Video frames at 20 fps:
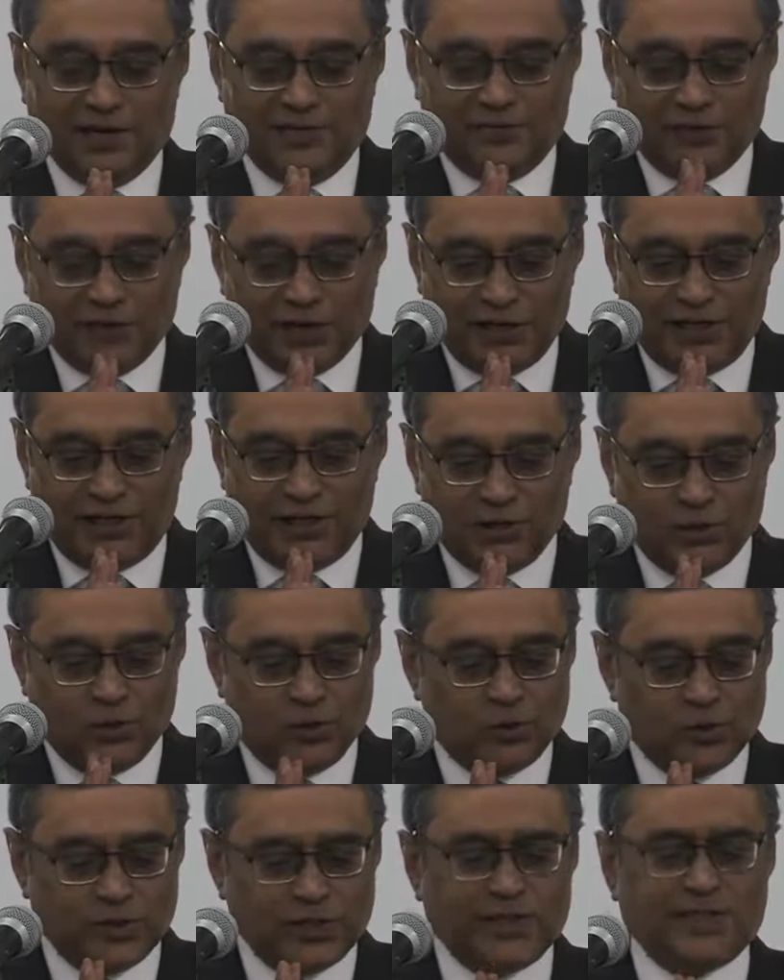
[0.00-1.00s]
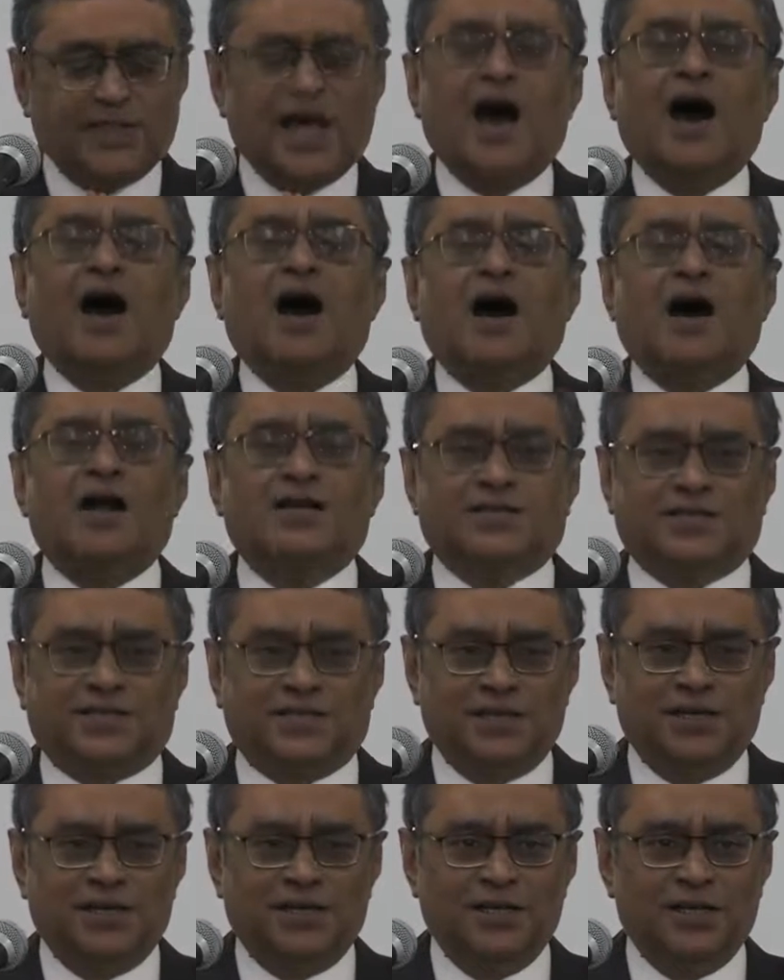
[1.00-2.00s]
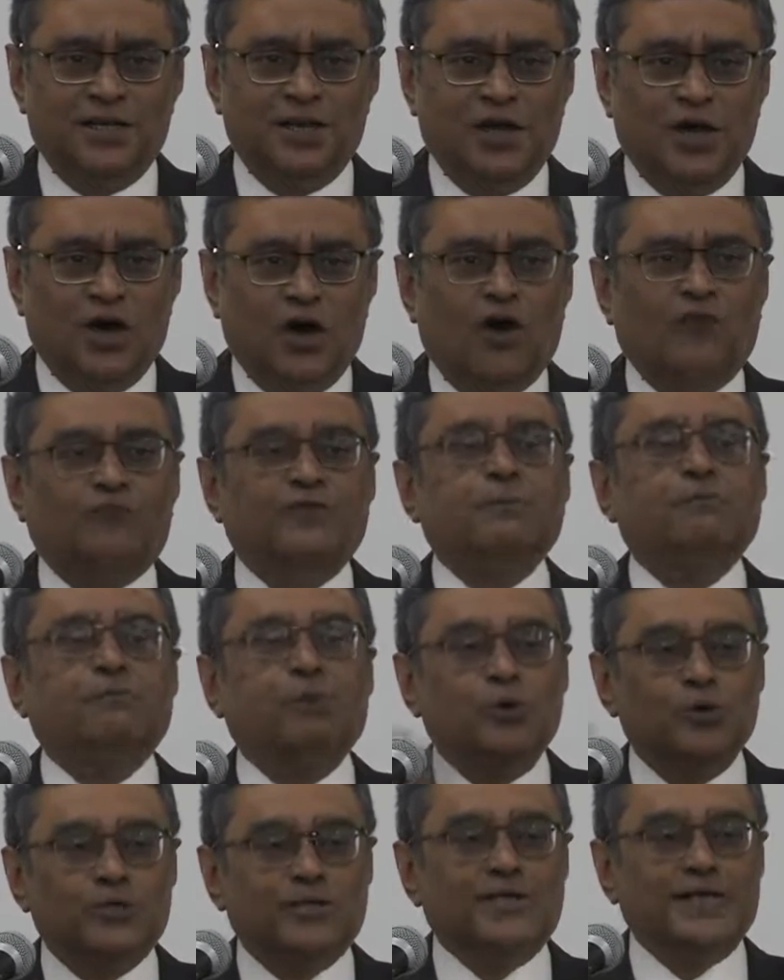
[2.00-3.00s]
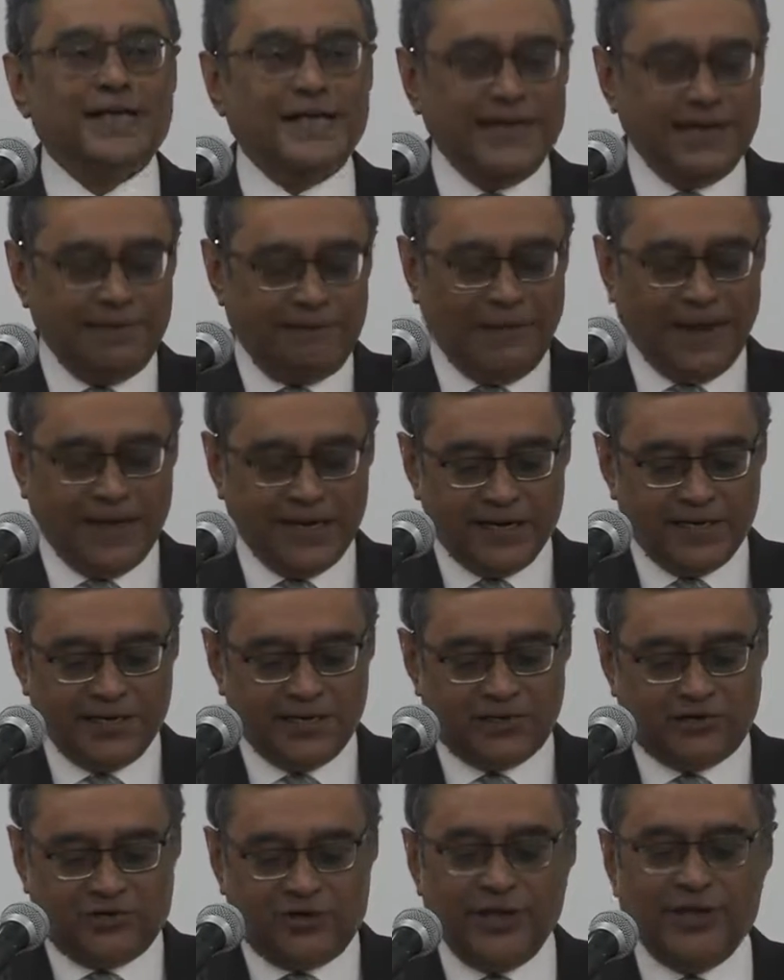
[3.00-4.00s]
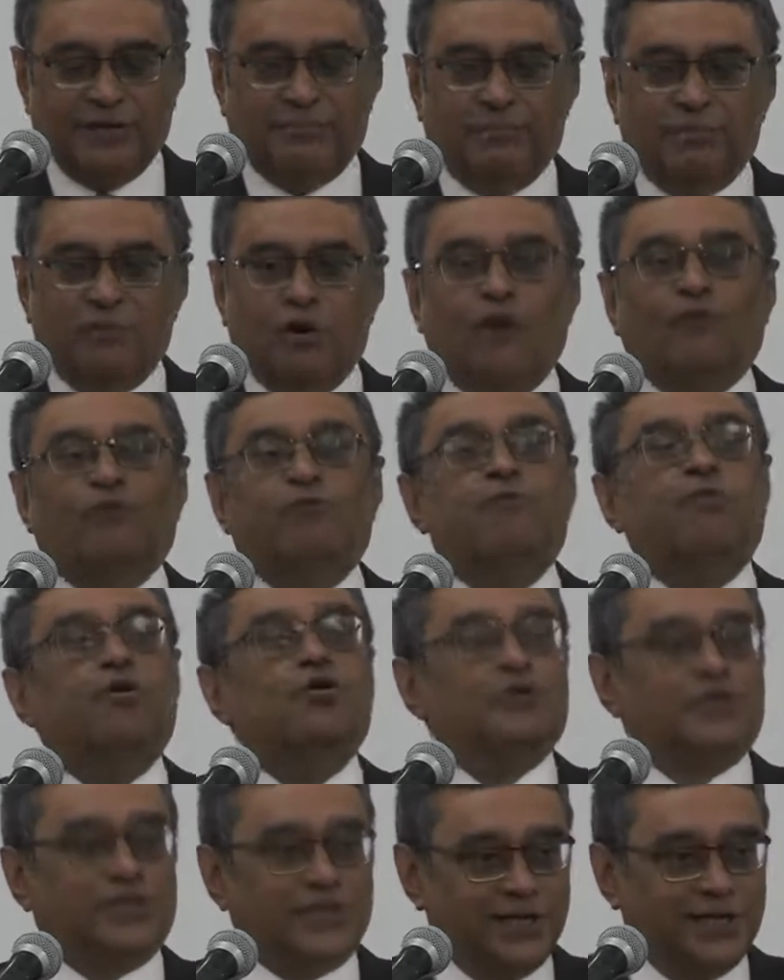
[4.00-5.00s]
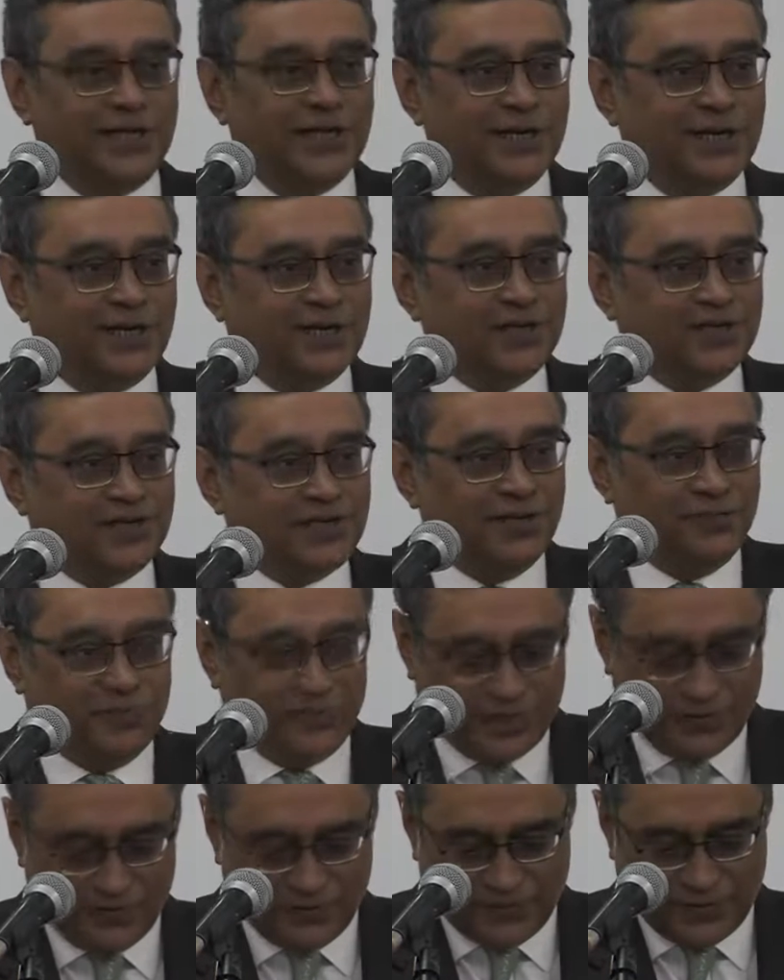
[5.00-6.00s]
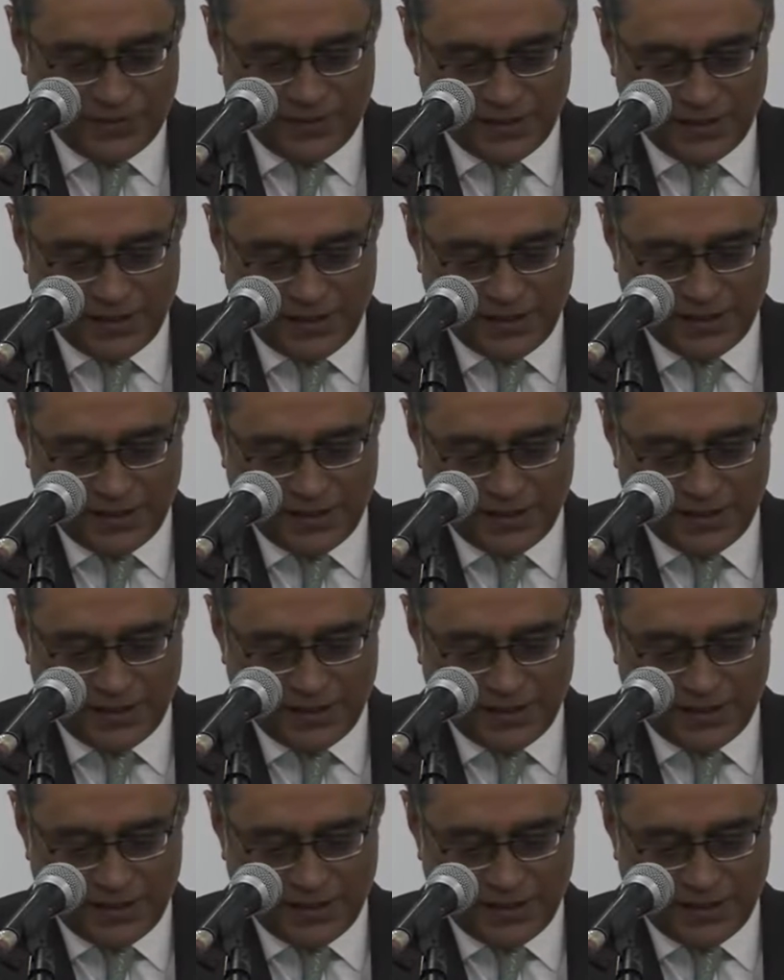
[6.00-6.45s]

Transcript: virtues was at the heart of the post independence dream of most Indian conservatives,